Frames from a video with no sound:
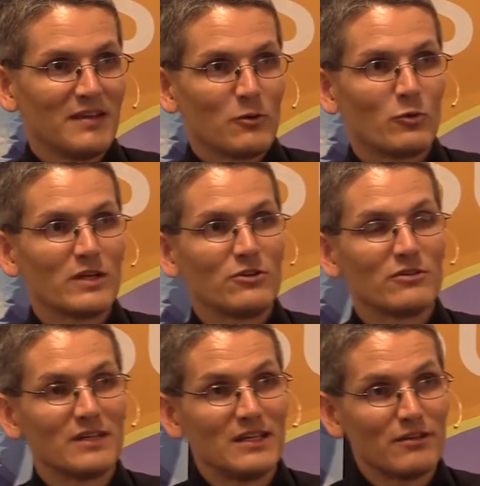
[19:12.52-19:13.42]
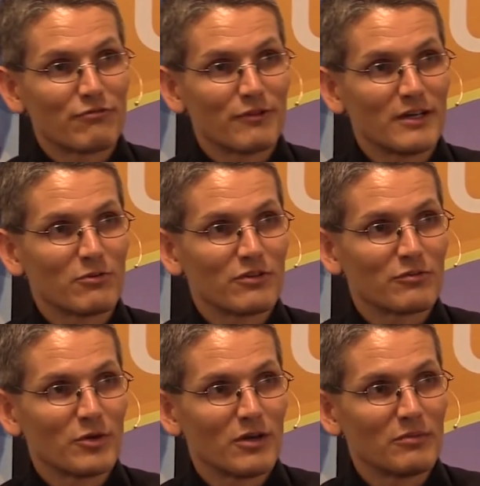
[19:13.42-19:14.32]
When you eat frequent
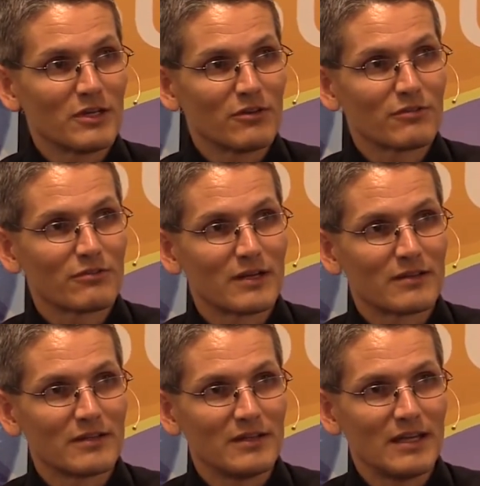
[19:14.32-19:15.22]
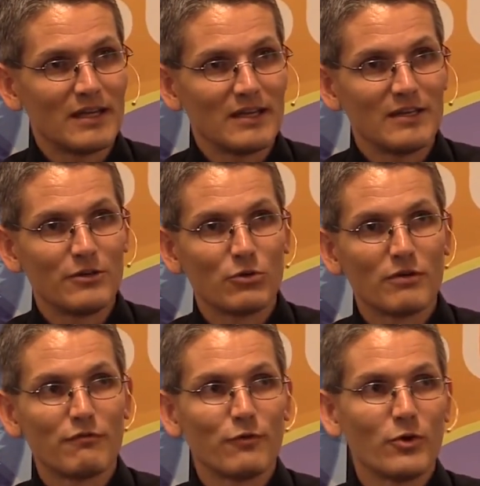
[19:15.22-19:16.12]
small meals throughout the day, you
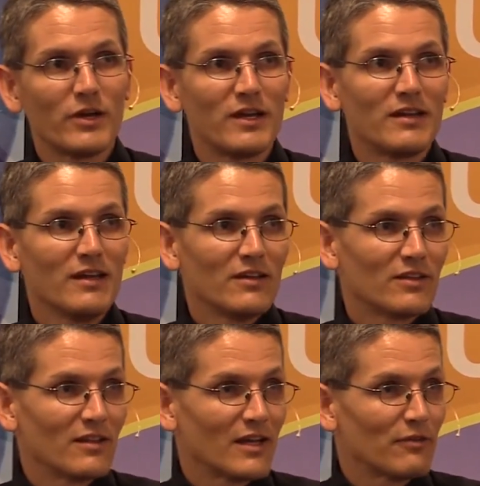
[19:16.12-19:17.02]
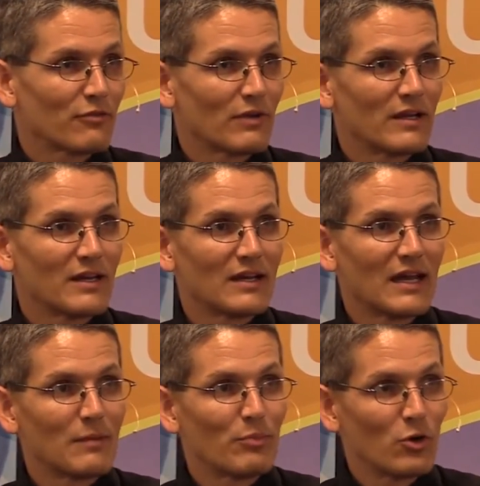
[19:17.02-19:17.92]
avoid the life-threatening
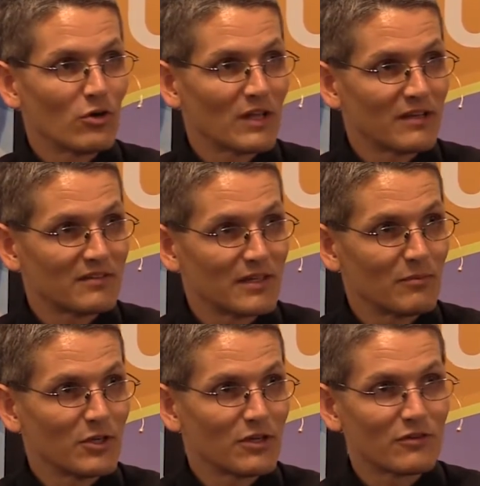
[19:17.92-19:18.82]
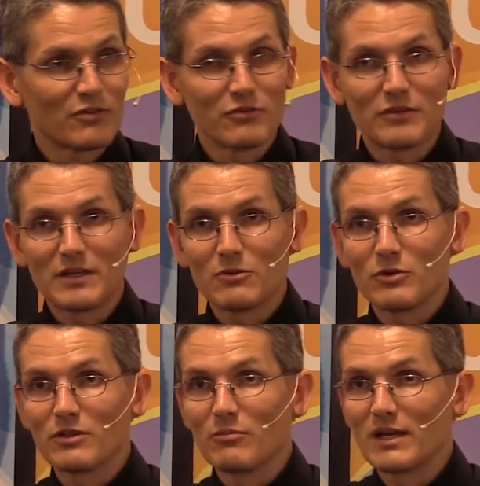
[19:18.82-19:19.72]
hypoglycemia associated
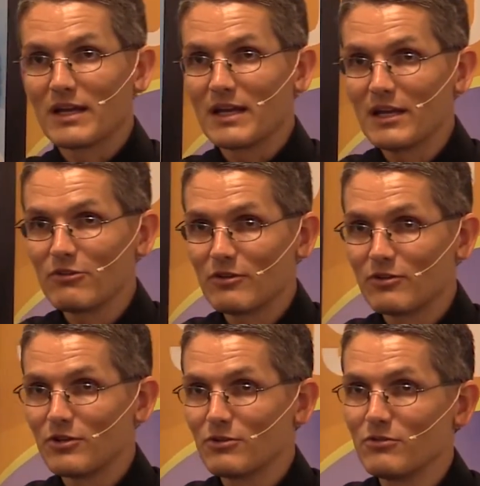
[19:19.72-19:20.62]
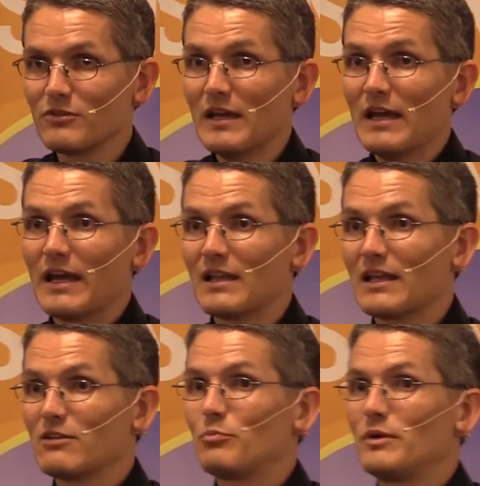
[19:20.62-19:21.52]
with the medication use, and
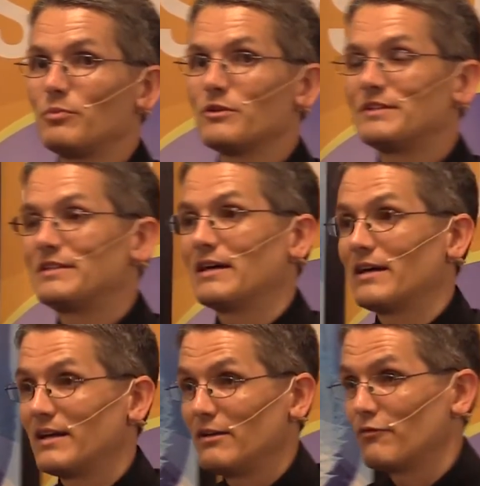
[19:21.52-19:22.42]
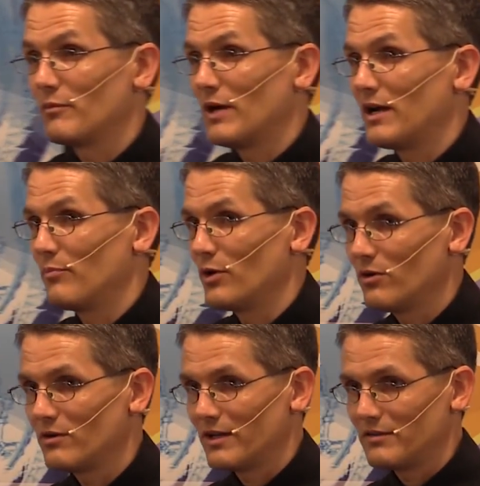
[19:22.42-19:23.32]
less people die from
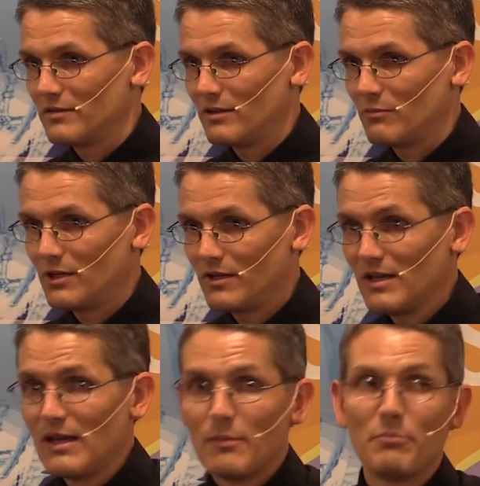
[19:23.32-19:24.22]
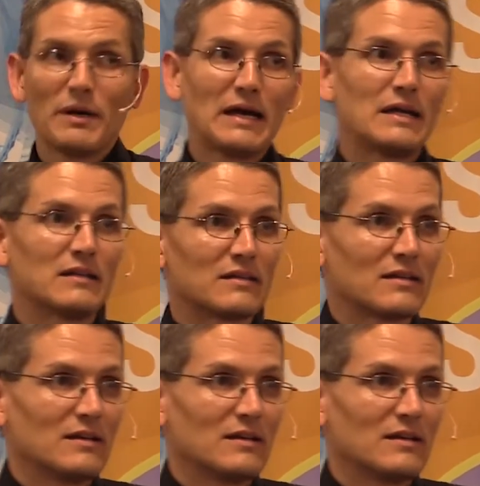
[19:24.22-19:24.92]
hypoglycemia, but